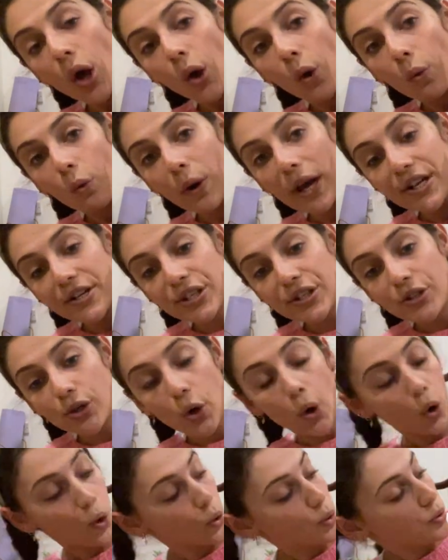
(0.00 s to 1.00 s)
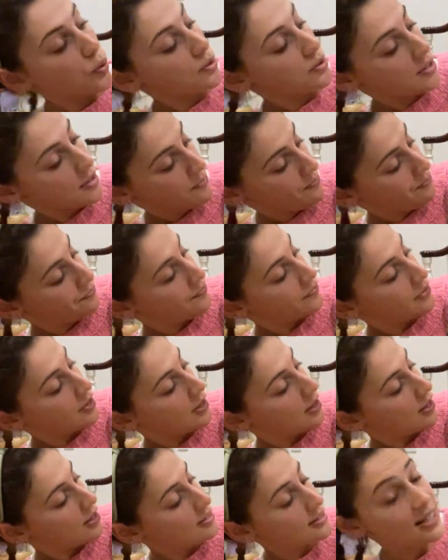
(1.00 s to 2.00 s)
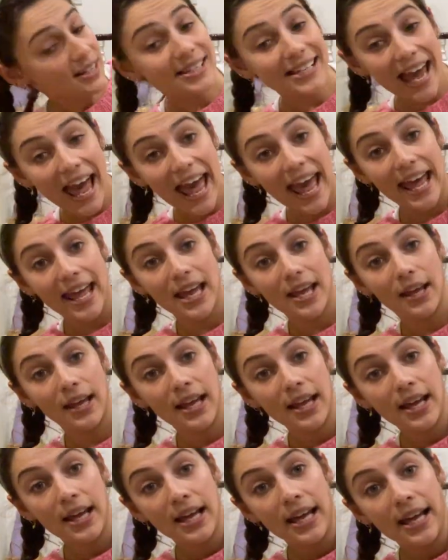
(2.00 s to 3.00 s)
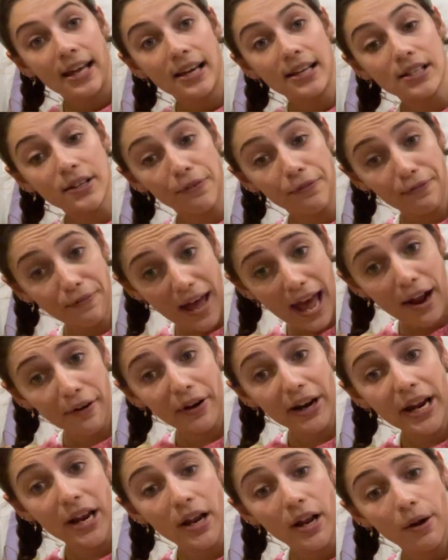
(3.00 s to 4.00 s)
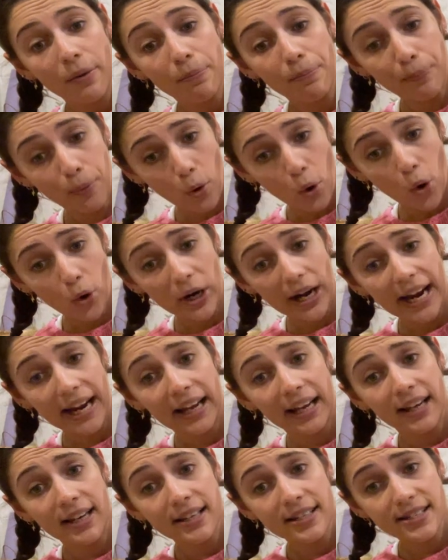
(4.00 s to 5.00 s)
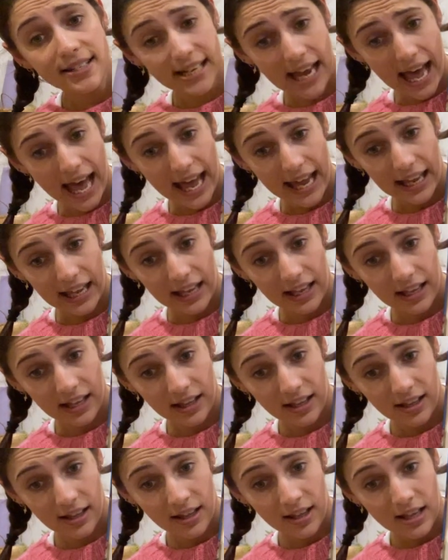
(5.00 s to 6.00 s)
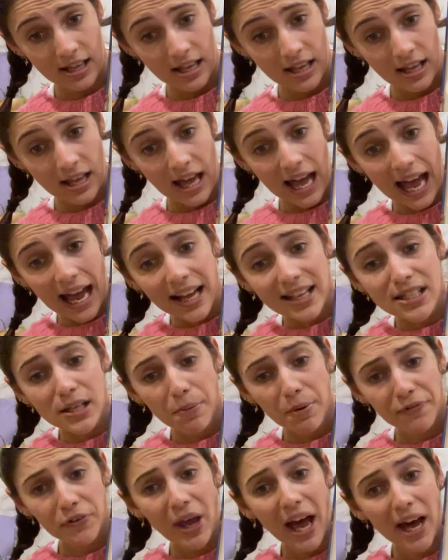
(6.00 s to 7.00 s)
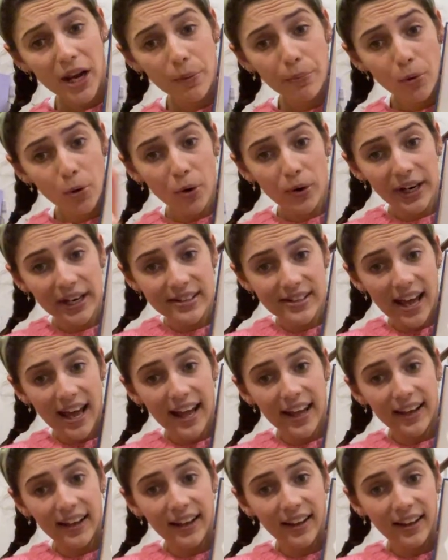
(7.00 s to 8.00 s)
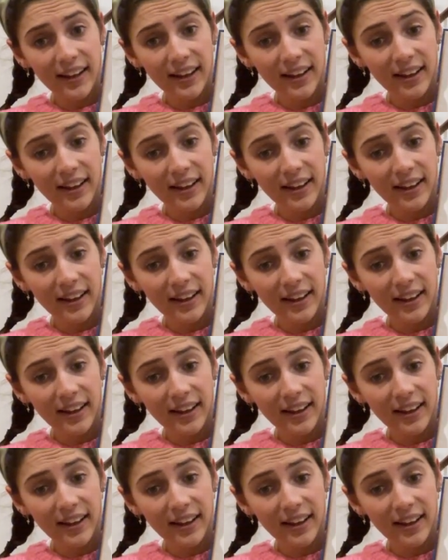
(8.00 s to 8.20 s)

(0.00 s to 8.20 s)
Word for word: which is called Today is a Very Boring Day. Hands up if you had a boring day.